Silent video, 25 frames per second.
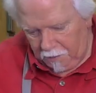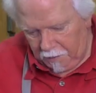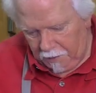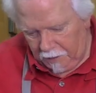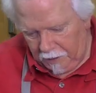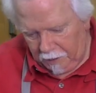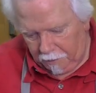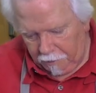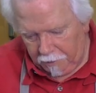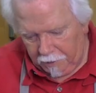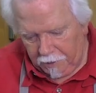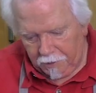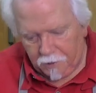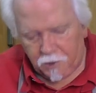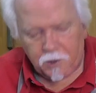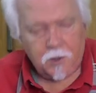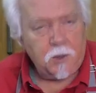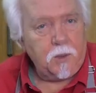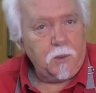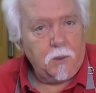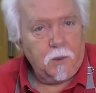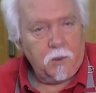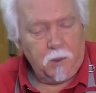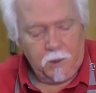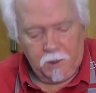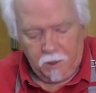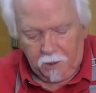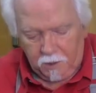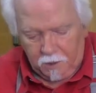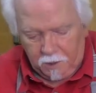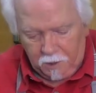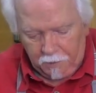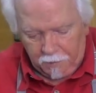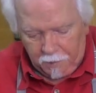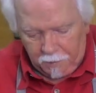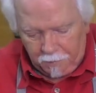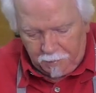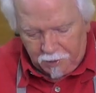Now we need to
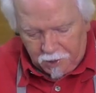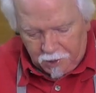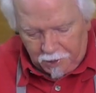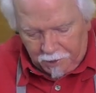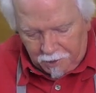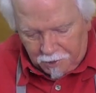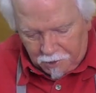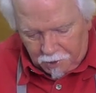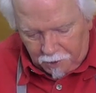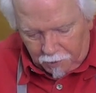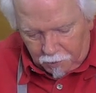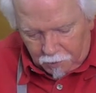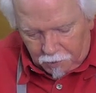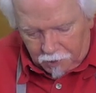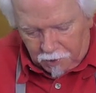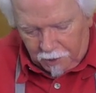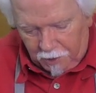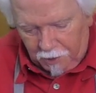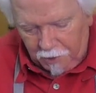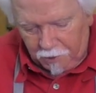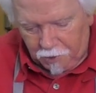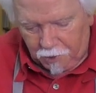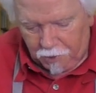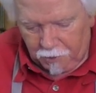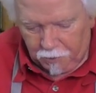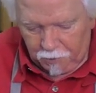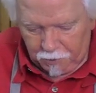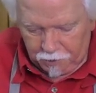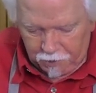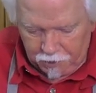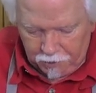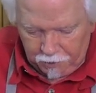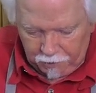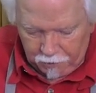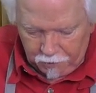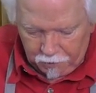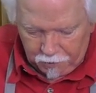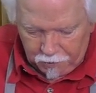cut the potatoes into
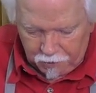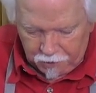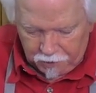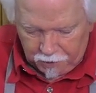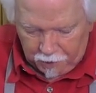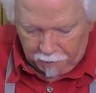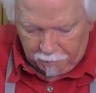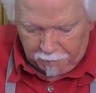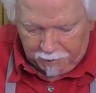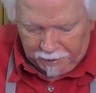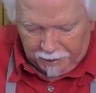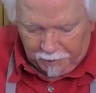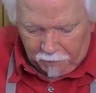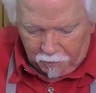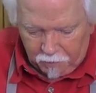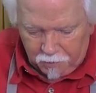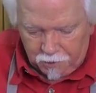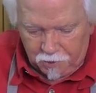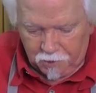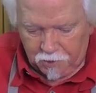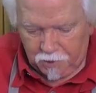chunks about